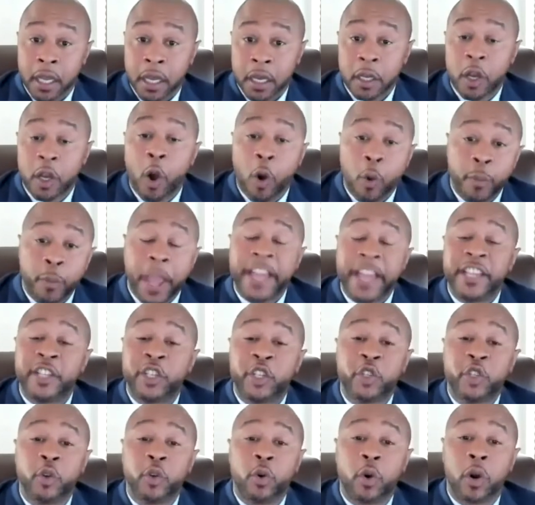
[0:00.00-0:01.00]
go make
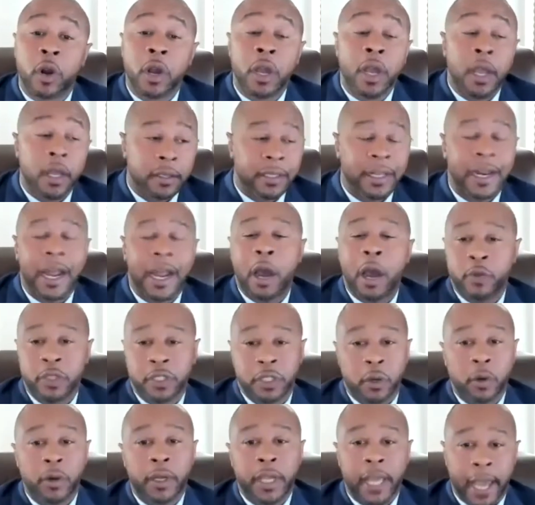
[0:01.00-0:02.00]
sure that I was
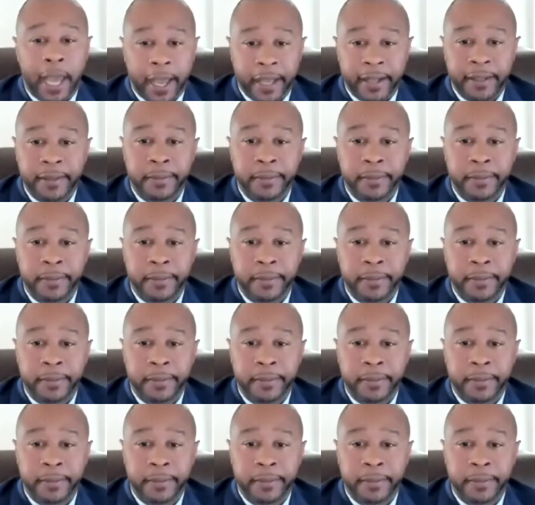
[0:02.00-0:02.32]
okay.